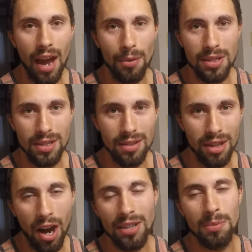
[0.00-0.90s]
I was
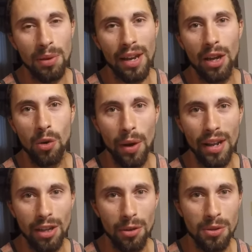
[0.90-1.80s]
contemplating
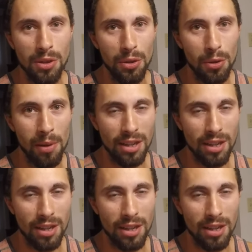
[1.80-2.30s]
quitting YouTube